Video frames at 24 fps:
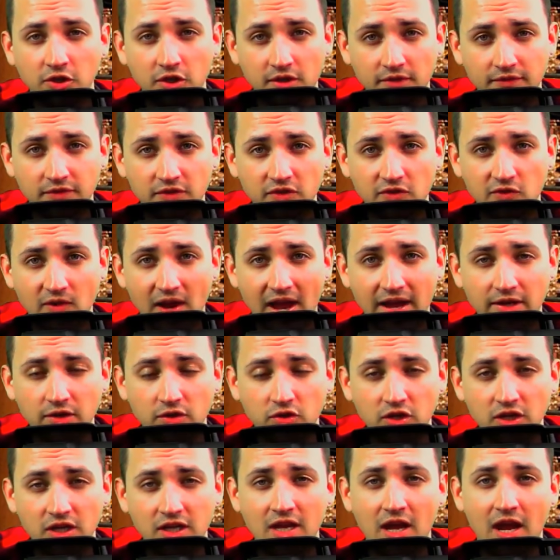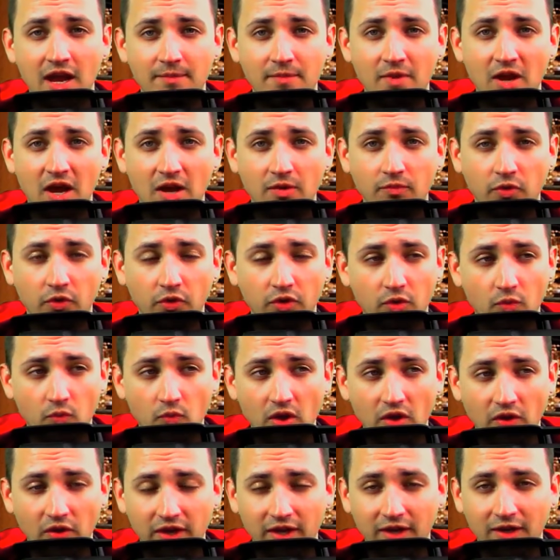of strategy, I'm not really
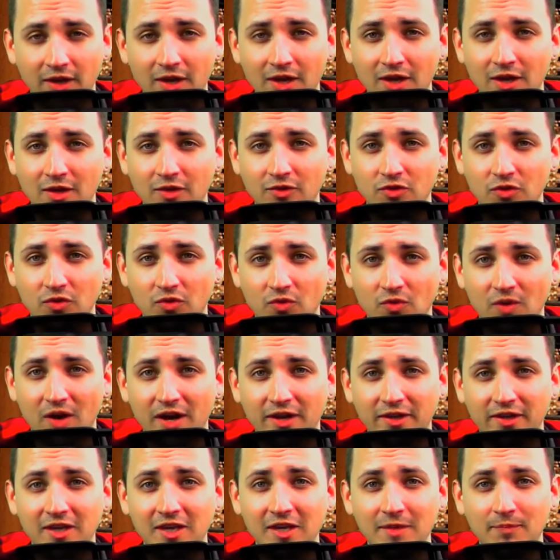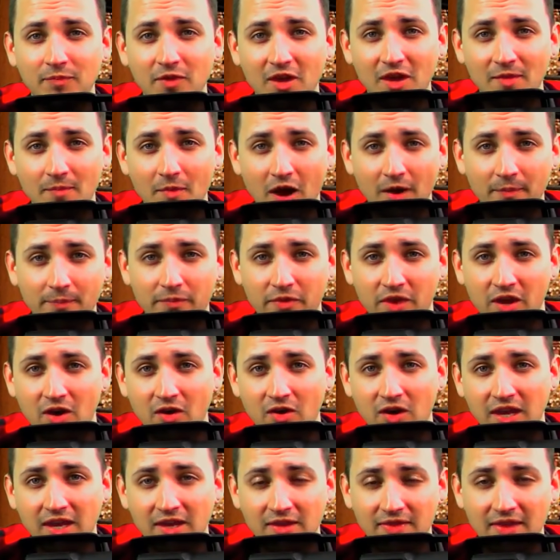willing to keep them up
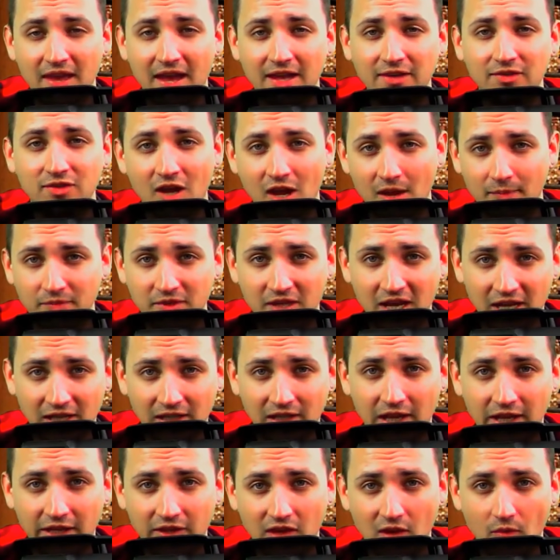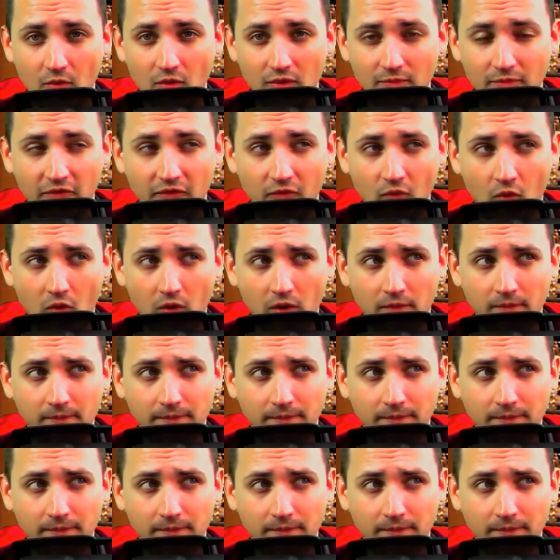there in that top 10 like they were before.